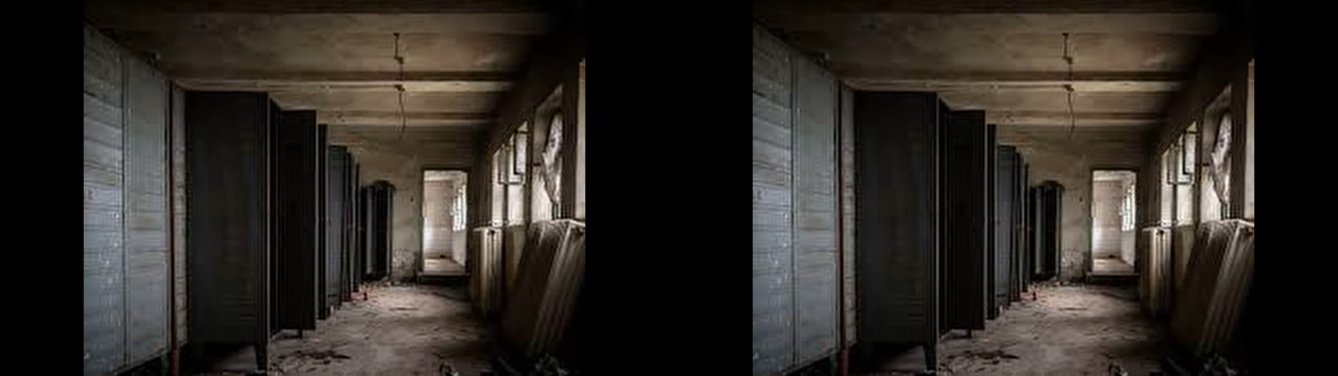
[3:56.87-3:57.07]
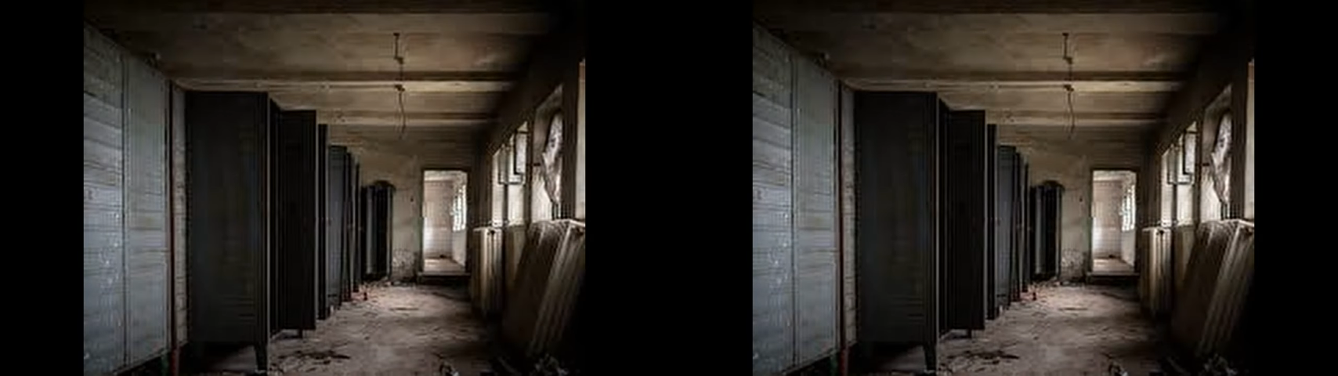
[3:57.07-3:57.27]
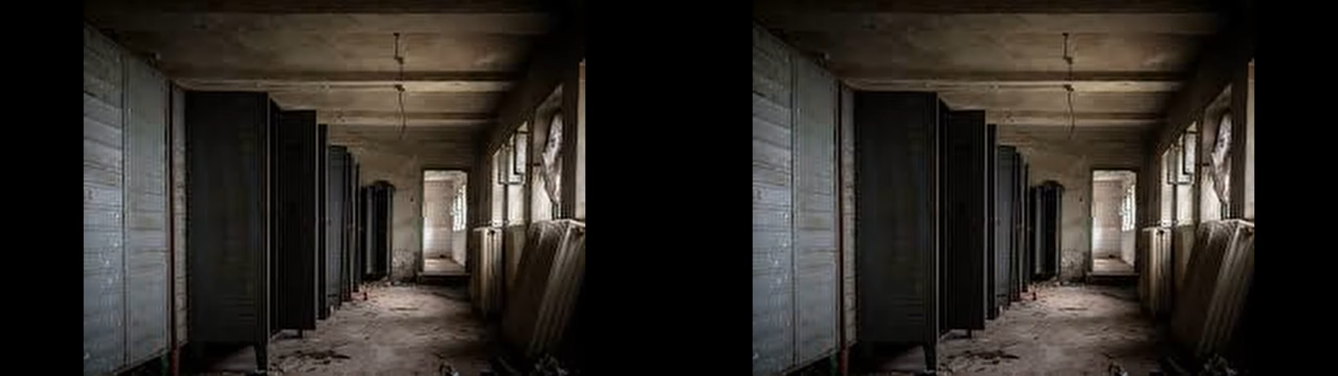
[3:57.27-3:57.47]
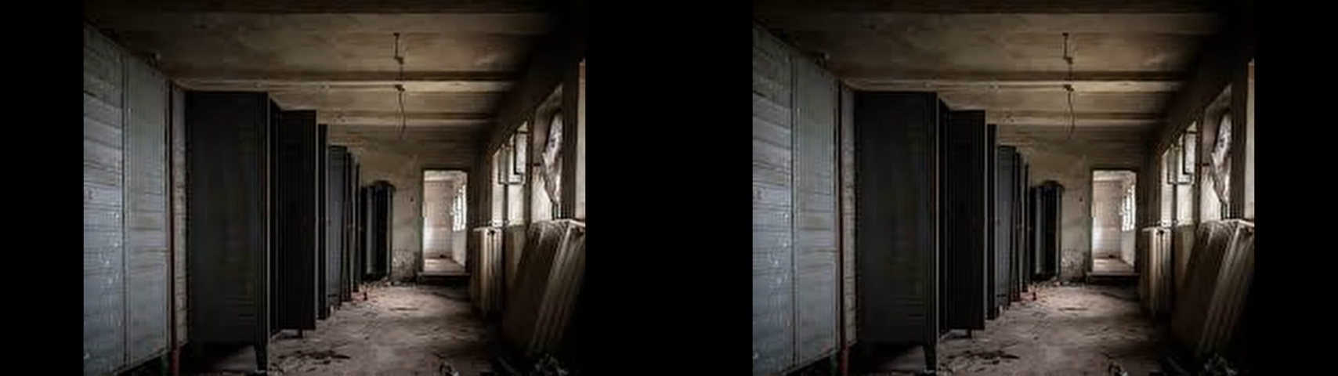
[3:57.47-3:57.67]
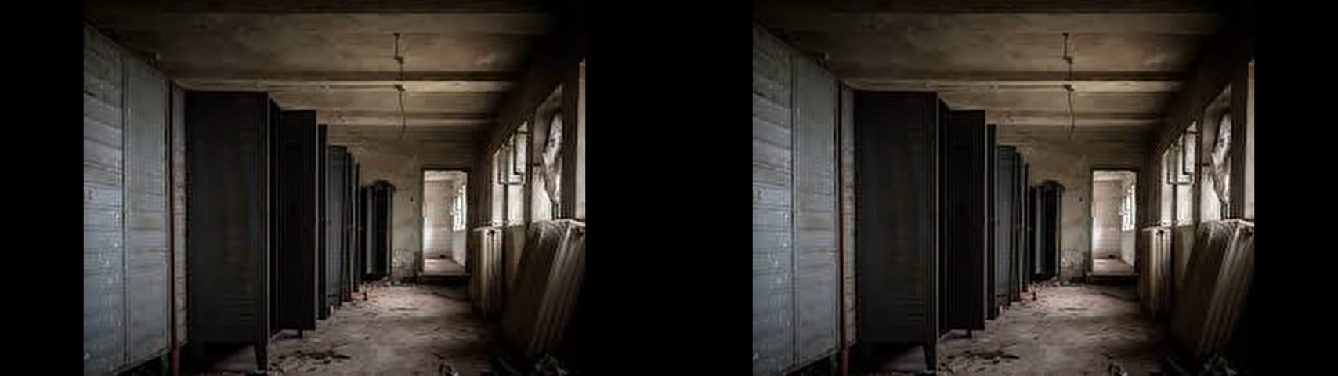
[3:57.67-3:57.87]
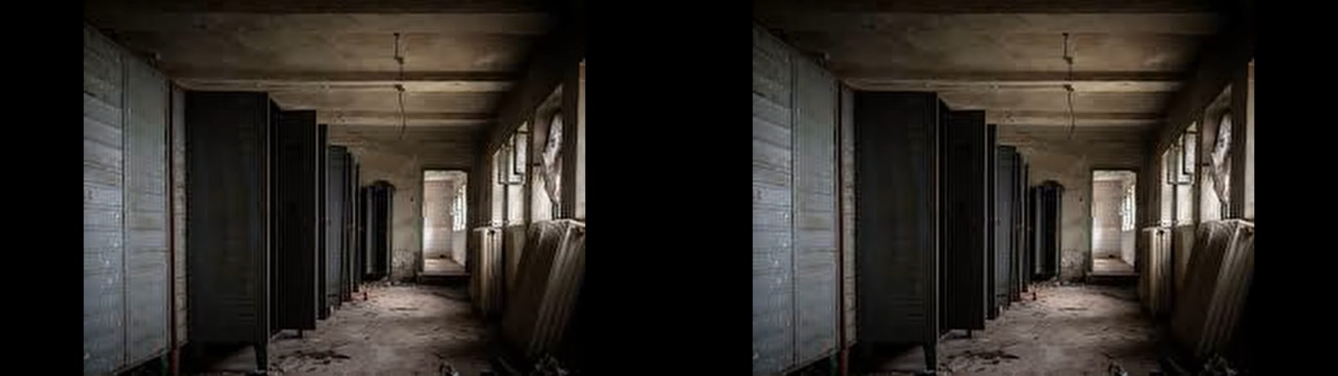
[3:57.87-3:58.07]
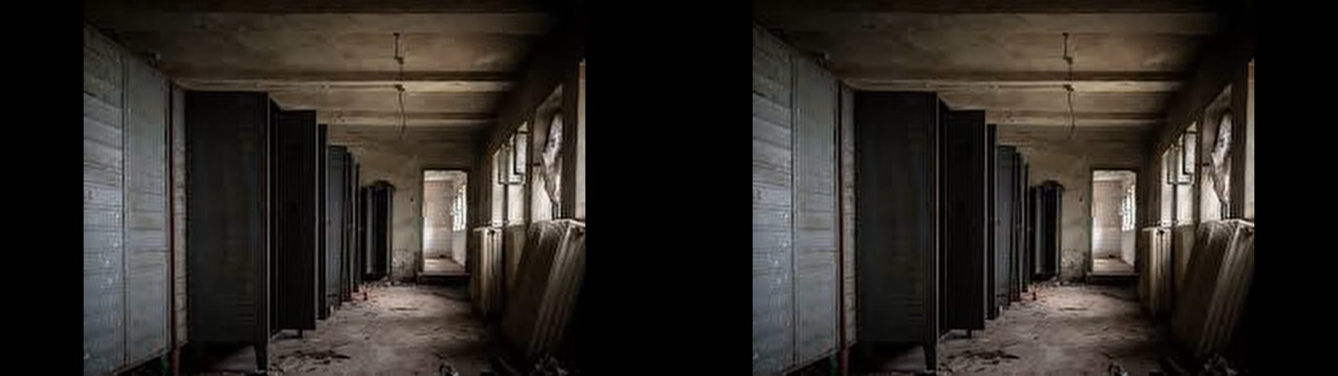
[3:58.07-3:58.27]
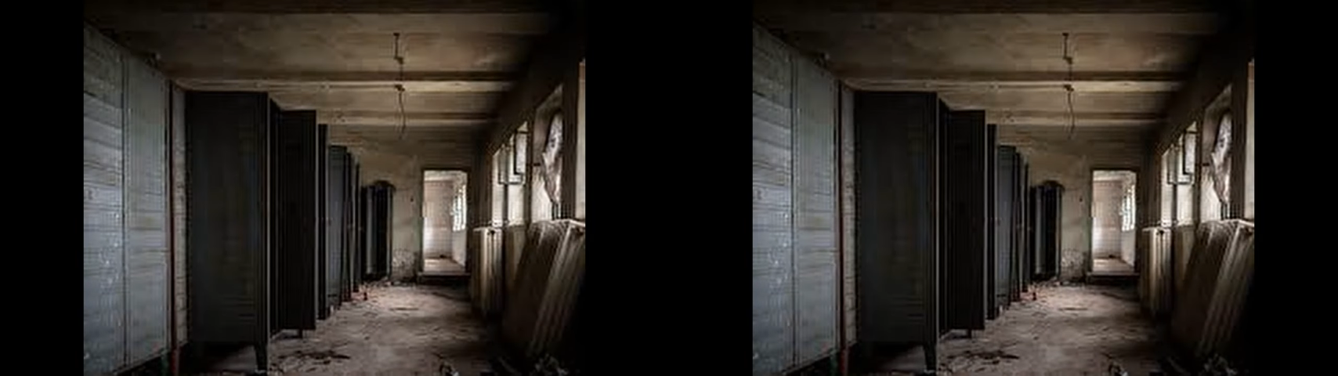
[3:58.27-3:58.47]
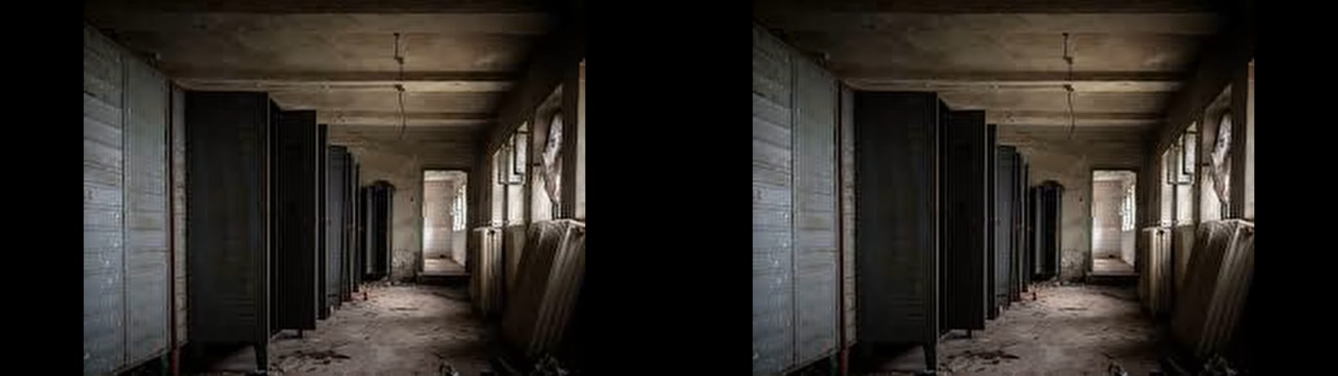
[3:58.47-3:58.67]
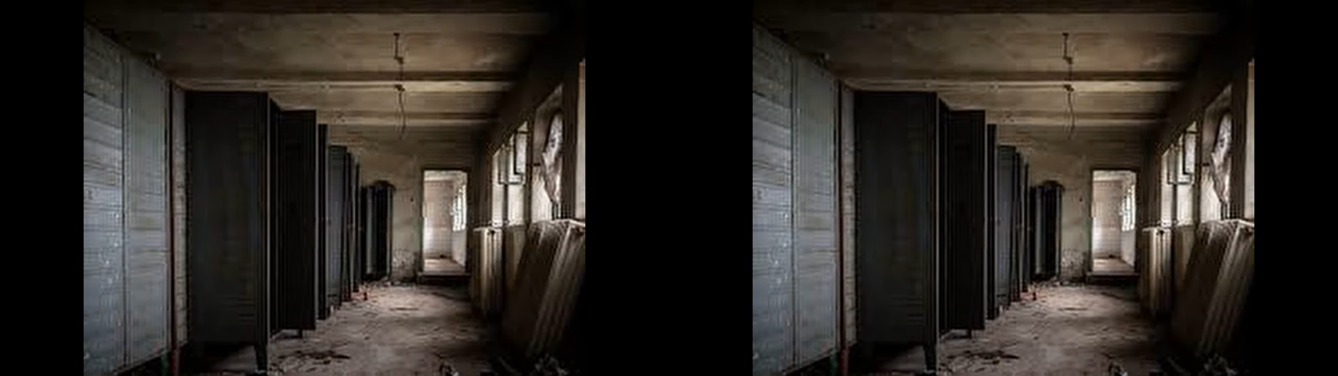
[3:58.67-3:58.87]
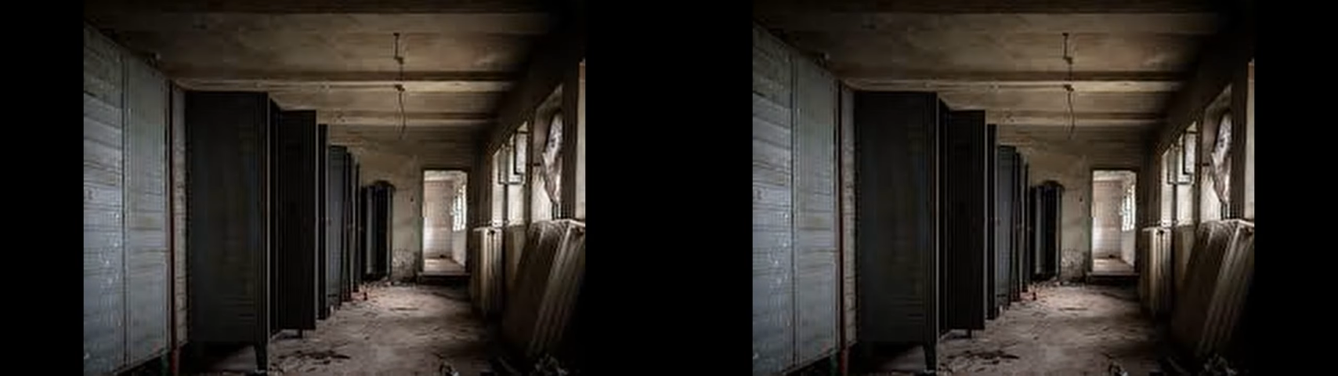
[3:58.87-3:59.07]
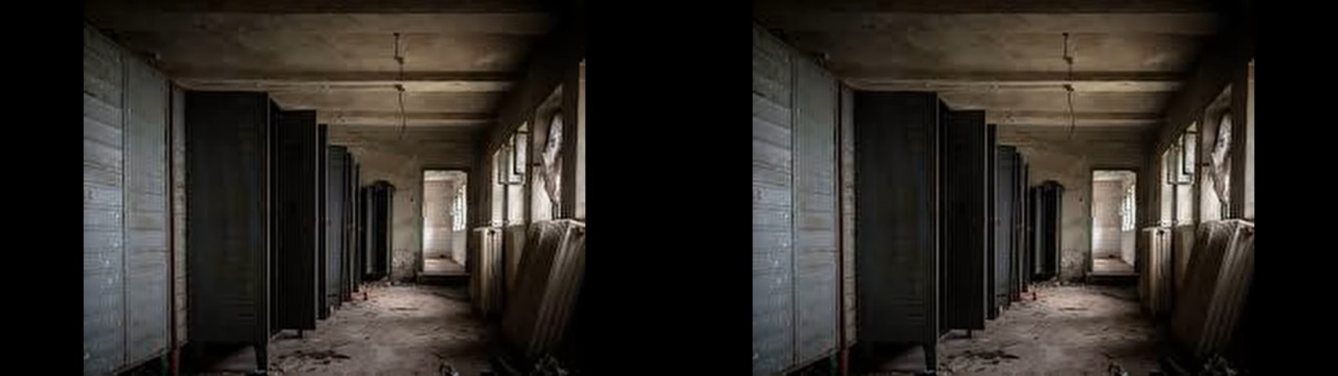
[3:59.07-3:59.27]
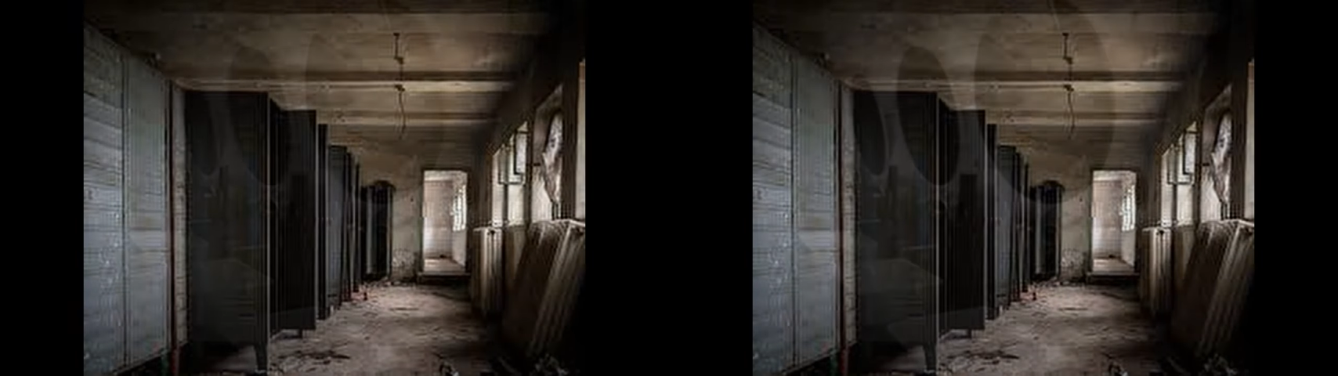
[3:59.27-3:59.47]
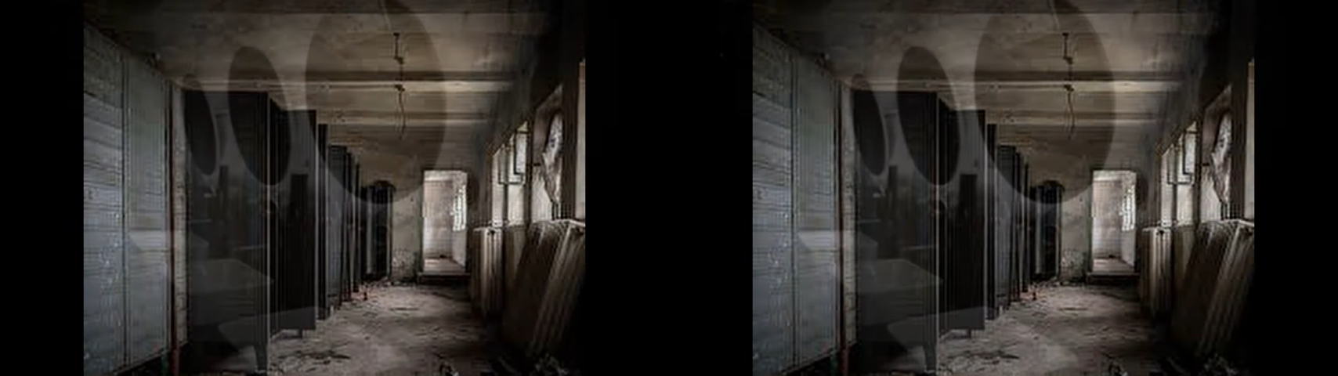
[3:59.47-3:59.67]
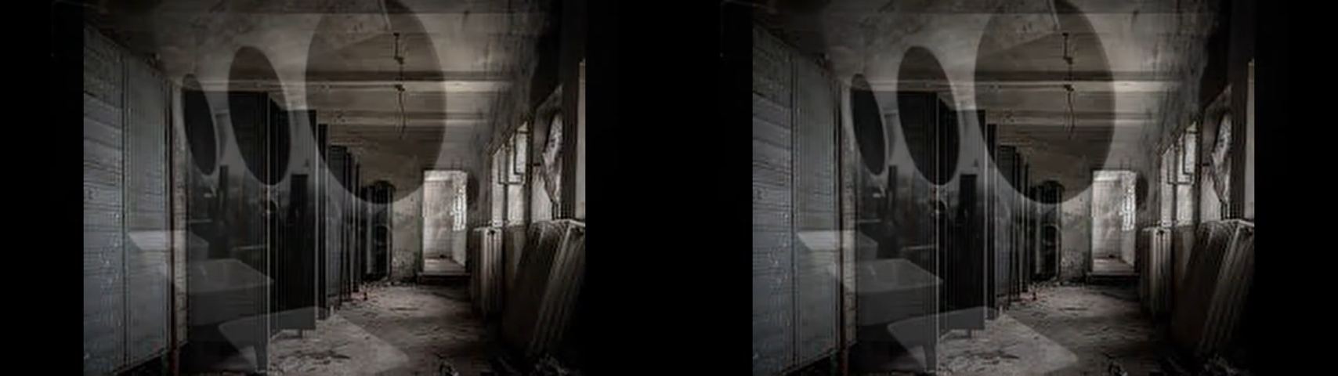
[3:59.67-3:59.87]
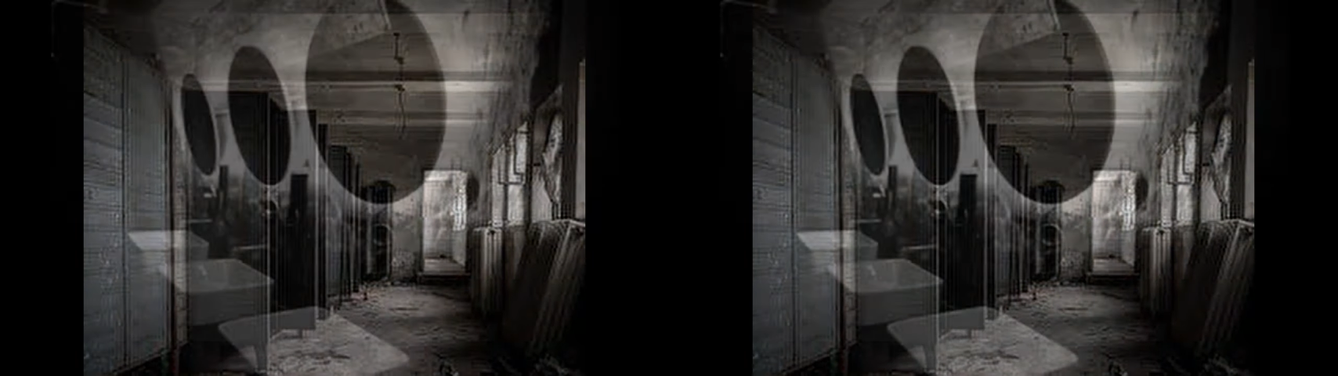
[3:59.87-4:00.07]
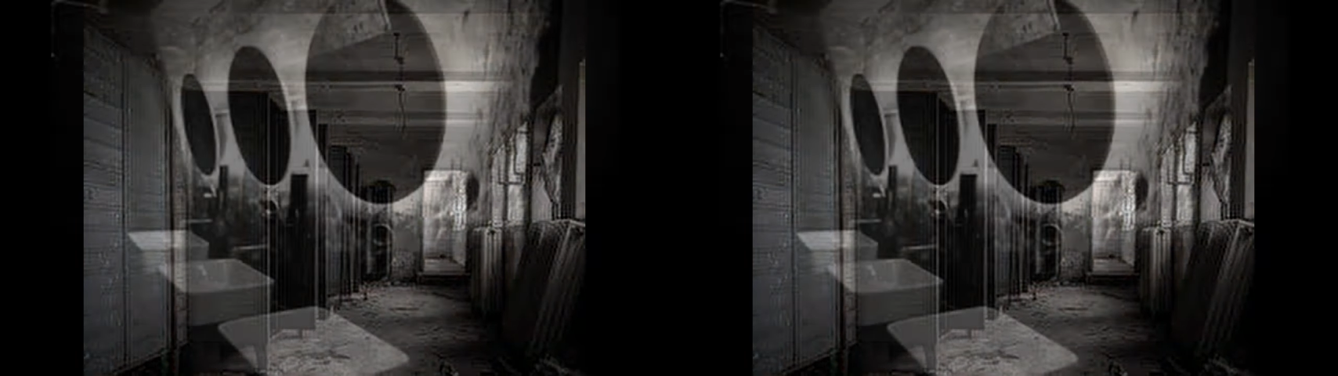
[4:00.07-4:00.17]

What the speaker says: Nobody's mouth can be seen.